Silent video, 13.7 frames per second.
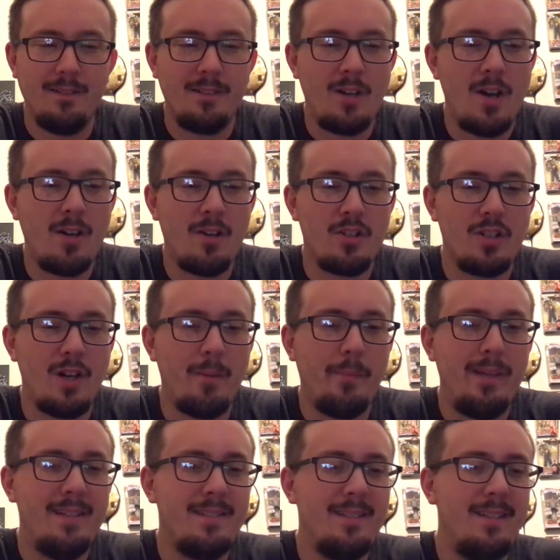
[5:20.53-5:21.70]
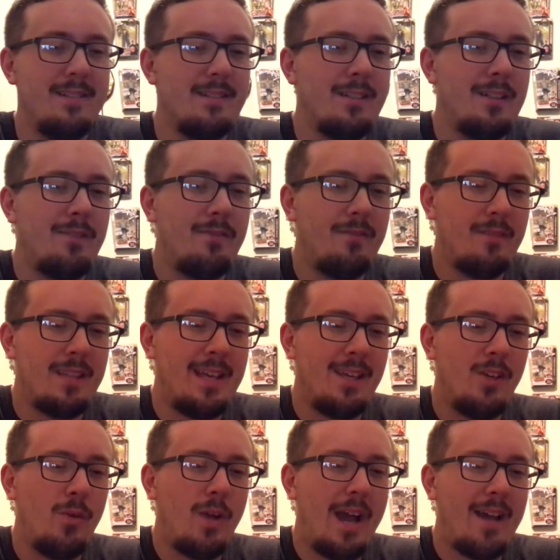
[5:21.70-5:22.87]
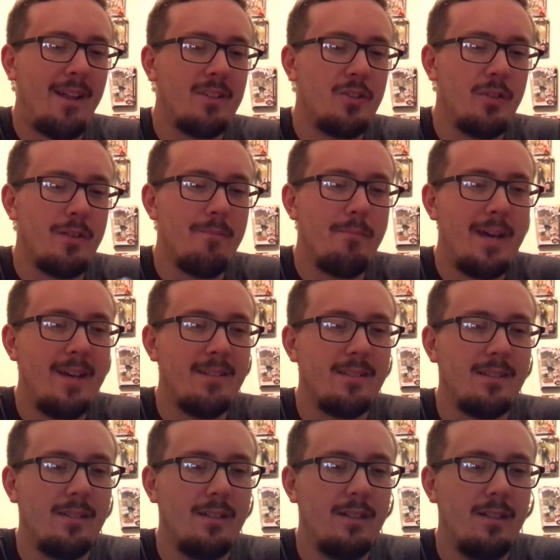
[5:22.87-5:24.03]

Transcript: Connor Shaw PC stuff. Thank you, Alex. You're the best.